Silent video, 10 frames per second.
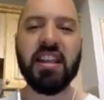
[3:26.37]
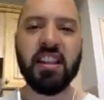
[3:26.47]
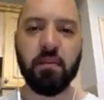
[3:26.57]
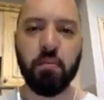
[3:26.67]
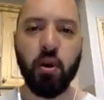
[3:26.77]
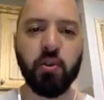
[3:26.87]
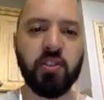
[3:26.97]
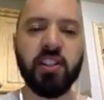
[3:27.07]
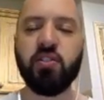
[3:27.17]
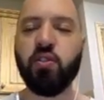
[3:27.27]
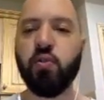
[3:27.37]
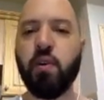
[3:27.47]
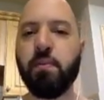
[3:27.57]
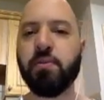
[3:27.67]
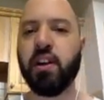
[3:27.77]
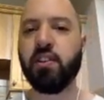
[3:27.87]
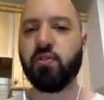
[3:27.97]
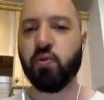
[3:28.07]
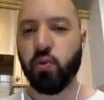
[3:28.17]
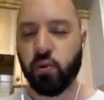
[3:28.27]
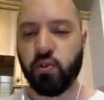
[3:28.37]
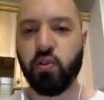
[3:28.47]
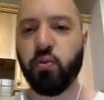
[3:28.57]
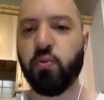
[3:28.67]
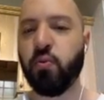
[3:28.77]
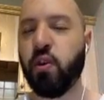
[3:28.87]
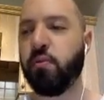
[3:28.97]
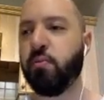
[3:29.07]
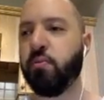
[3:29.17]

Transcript: then posts it to your website or to your Word,